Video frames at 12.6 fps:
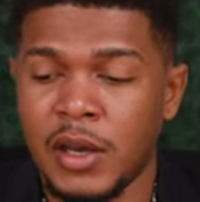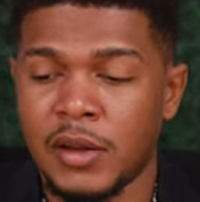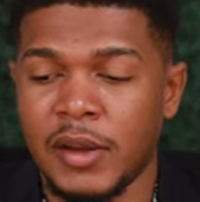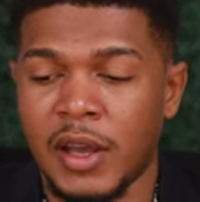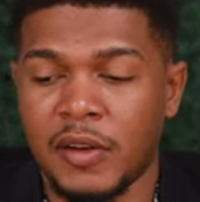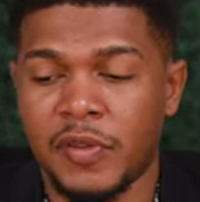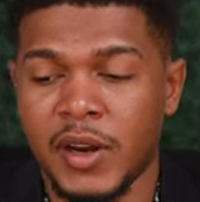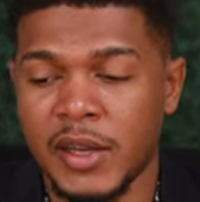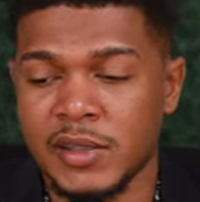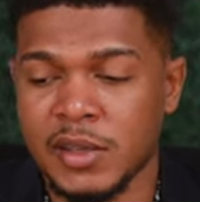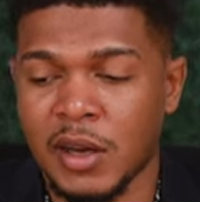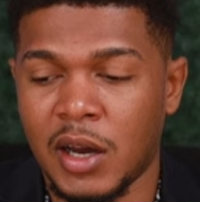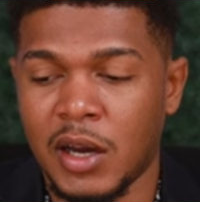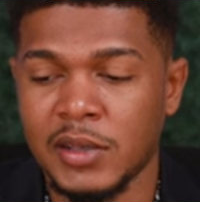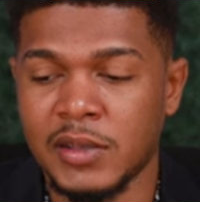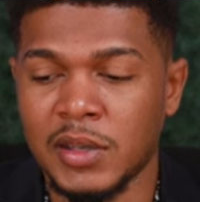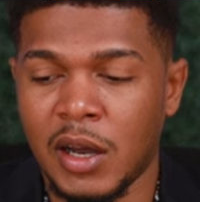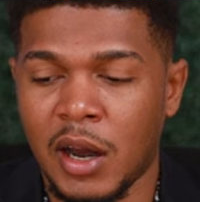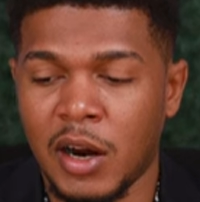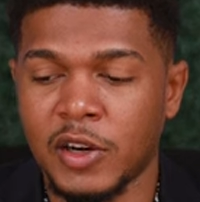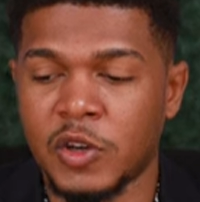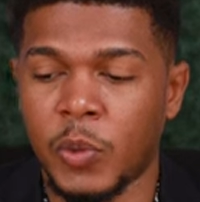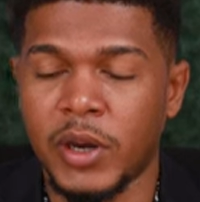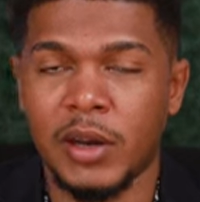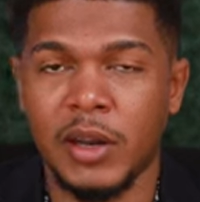Net finance costs are
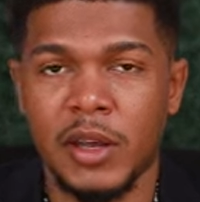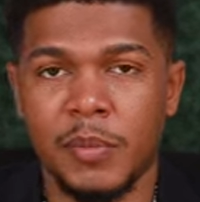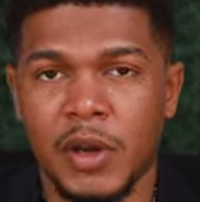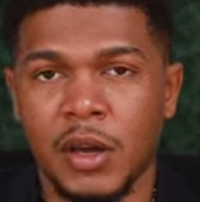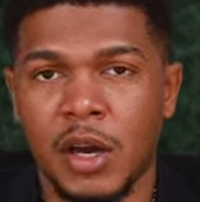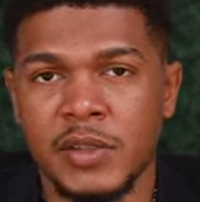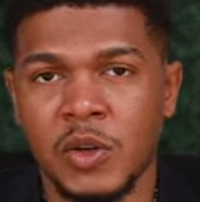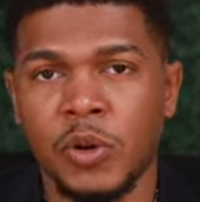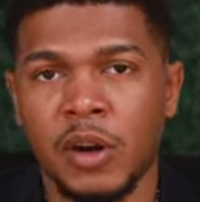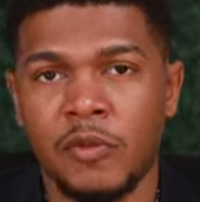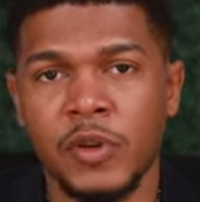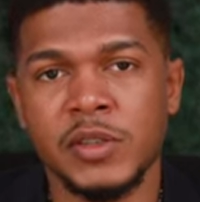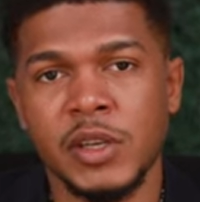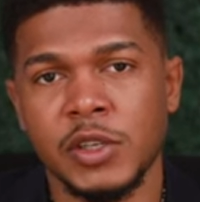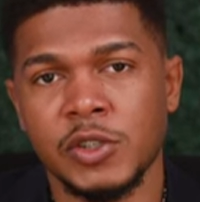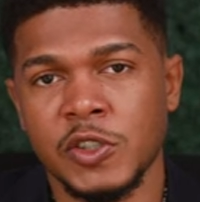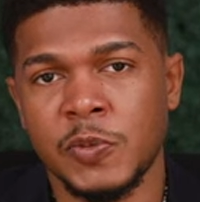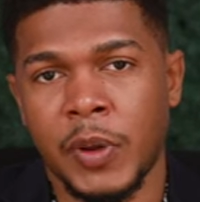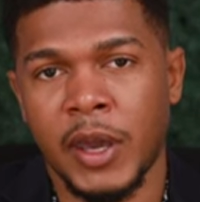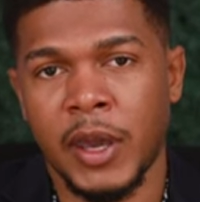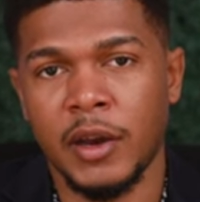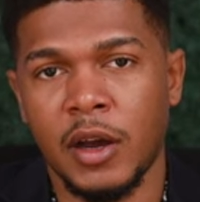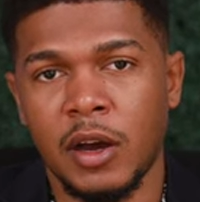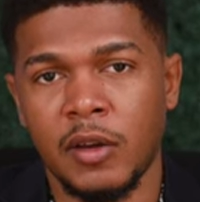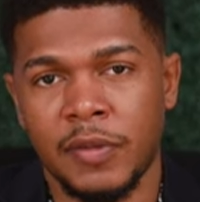dwindling because they would have recently just paid
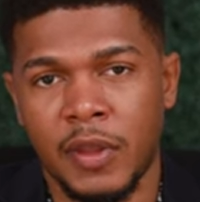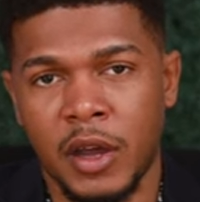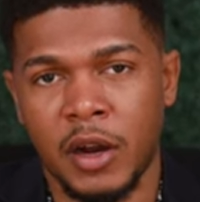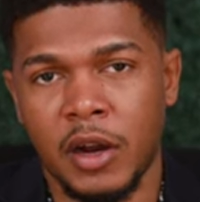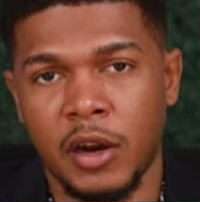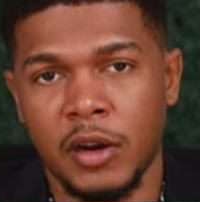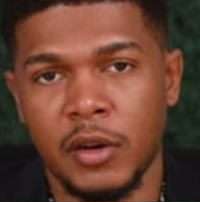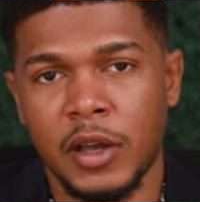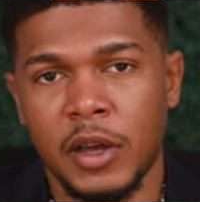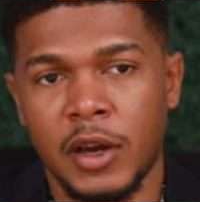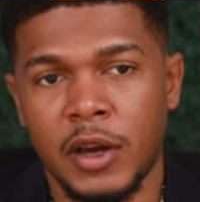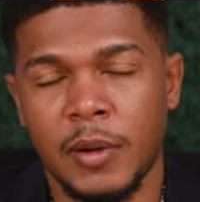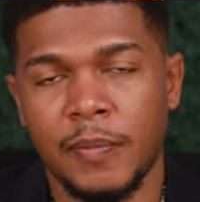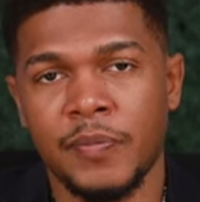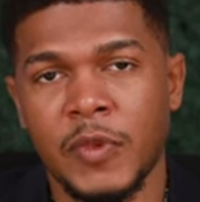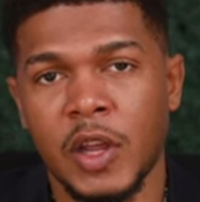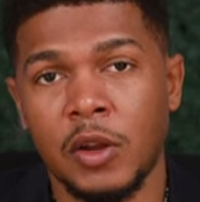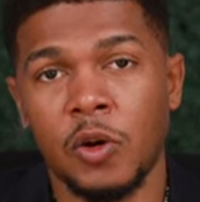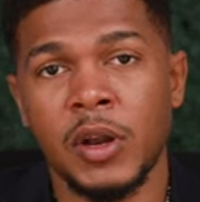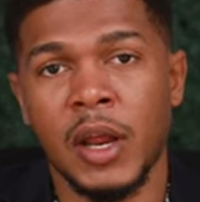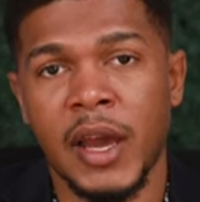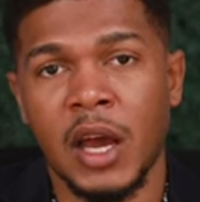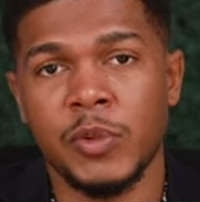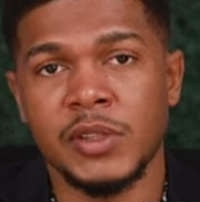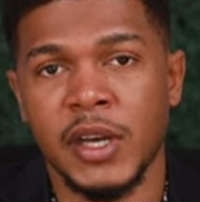off the loan that they
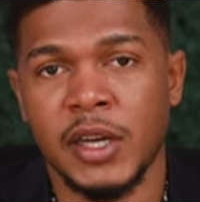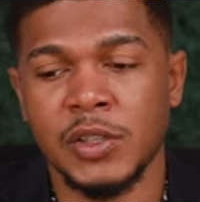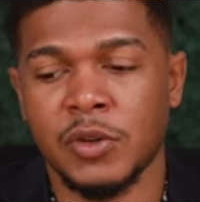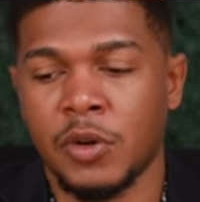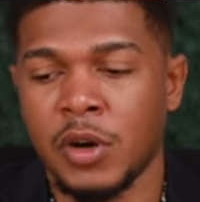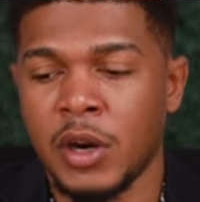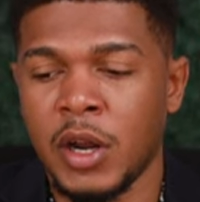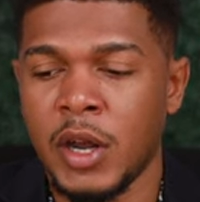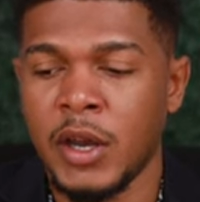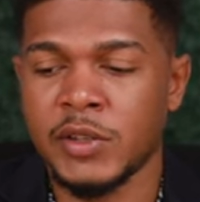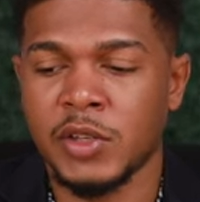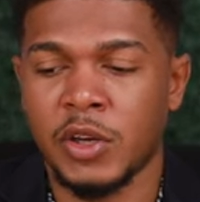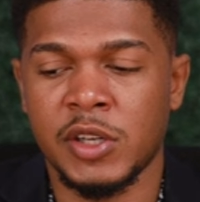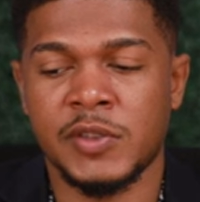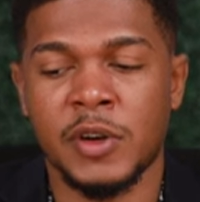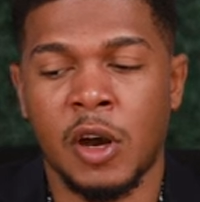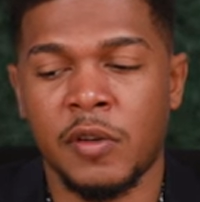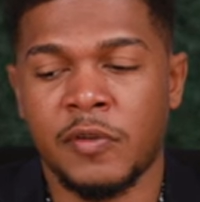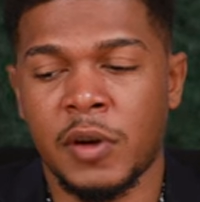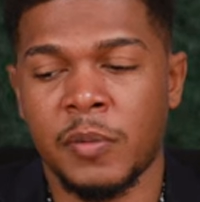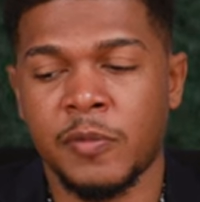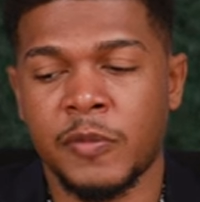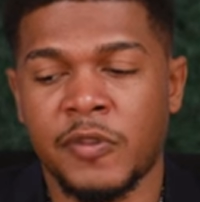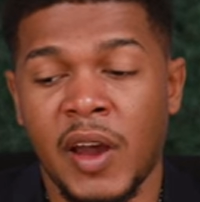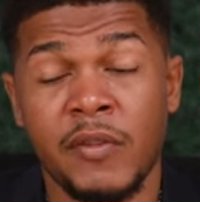had with Sagicor. So now it's down
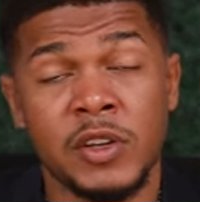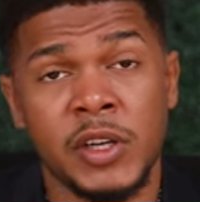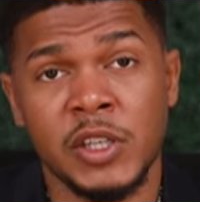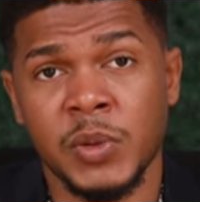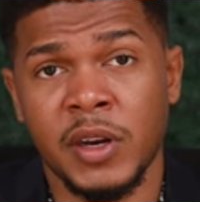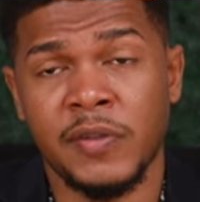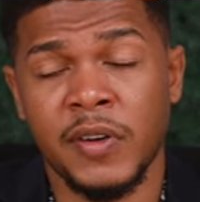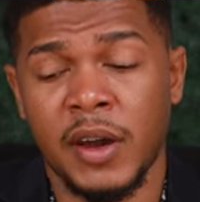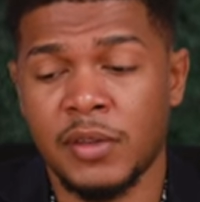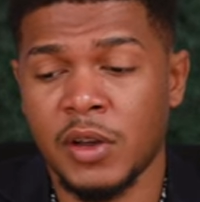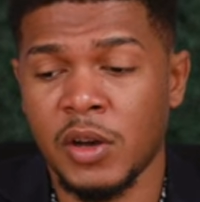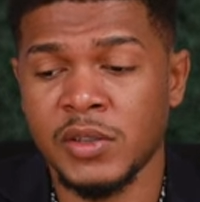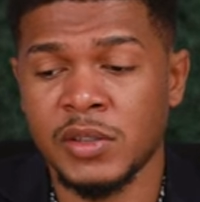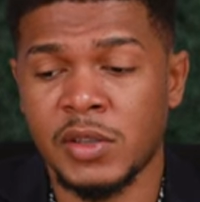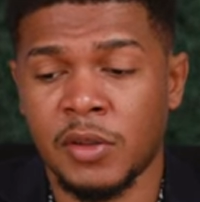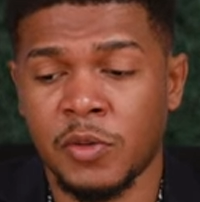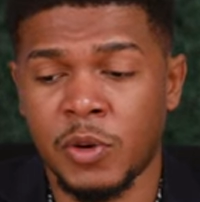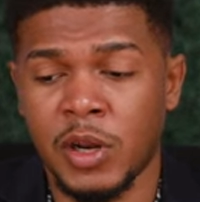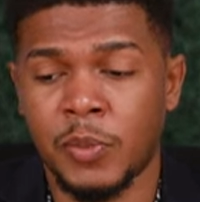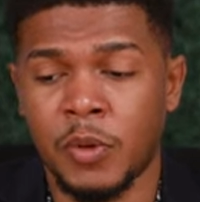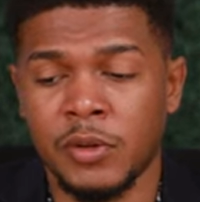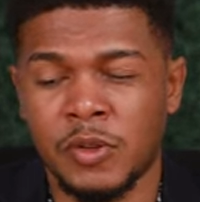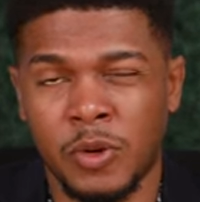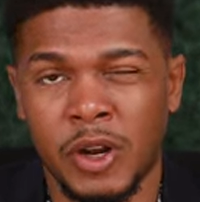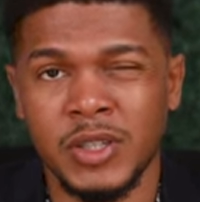from $525,000 to
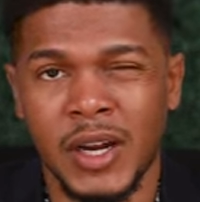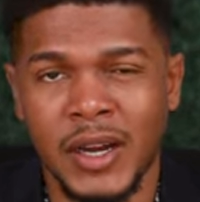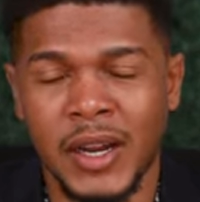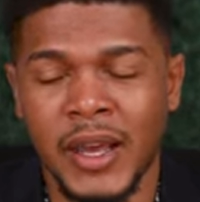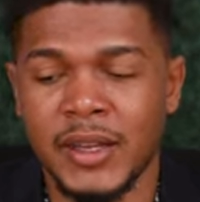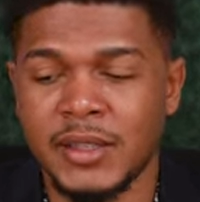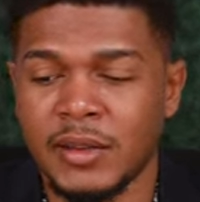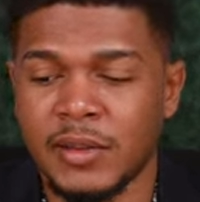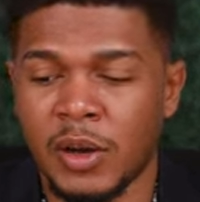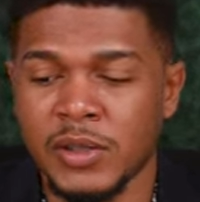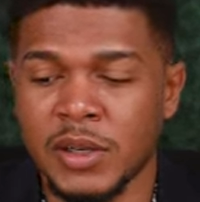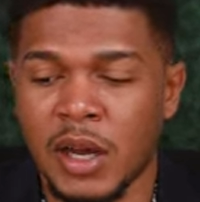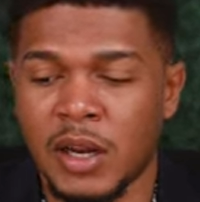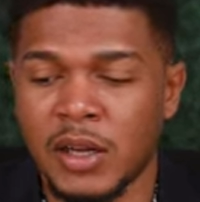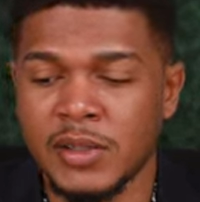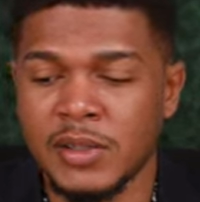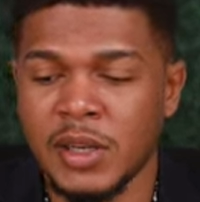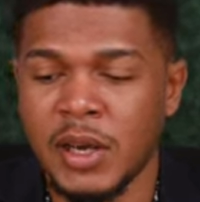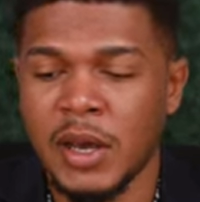$318,000.